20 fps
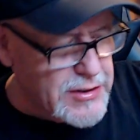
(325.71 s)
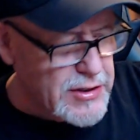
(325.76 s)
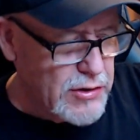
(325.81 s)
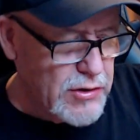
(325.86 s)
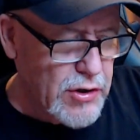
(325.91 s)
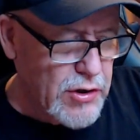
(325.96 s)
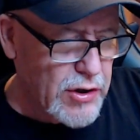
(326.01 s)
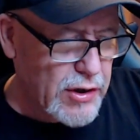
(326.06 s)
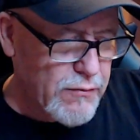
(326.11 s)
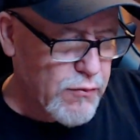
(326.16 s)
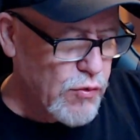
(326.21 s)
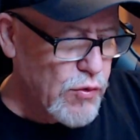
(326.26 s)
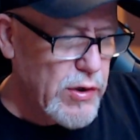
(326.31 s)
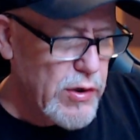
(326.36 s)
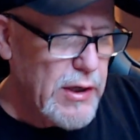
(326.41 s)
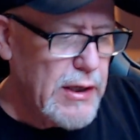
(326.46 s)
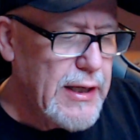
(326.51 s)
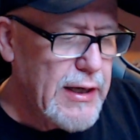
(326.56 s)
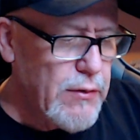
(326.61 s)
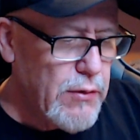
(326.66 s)
look
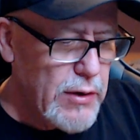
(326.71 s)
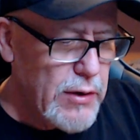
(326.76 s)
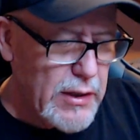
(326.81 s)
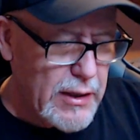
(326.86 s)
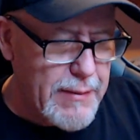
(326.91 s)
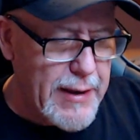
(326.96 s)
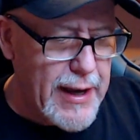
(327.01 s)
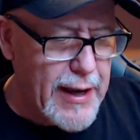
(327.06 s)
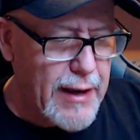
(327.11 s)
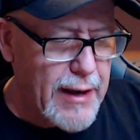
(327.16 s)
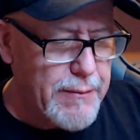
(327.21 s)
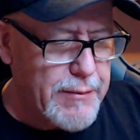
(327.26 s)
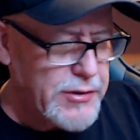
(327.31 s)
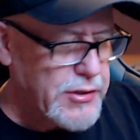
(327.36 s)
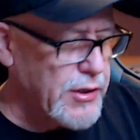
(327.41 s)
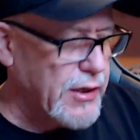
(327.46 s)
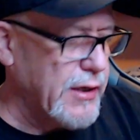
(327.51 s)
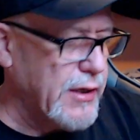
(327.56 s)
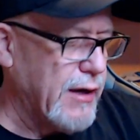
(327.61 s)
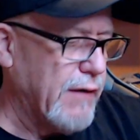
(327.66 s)
really, really bad, but you
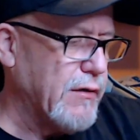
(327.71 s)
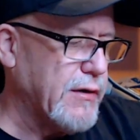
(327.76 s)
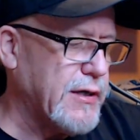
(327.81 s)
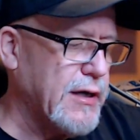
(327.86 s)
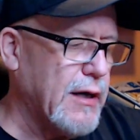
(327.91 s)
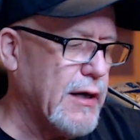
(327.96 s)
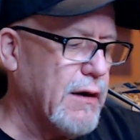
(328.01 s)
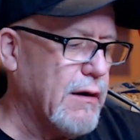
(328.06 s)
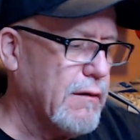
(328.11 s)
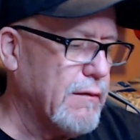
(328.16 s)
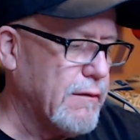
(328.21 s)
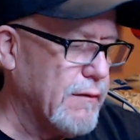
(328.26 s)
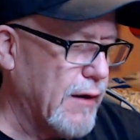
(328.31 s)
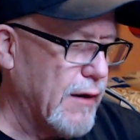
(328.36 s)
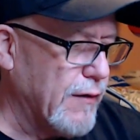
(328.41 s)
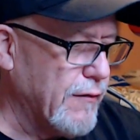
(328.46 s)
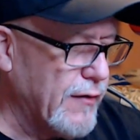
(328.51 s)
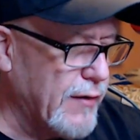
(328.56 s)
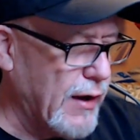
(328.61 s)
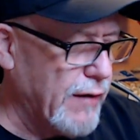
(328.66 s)
can never tell. I've
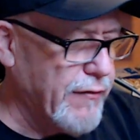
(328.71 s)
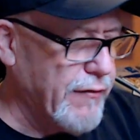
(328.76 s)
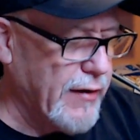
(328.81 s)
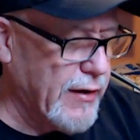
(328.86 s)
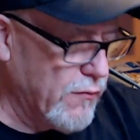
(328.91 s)
had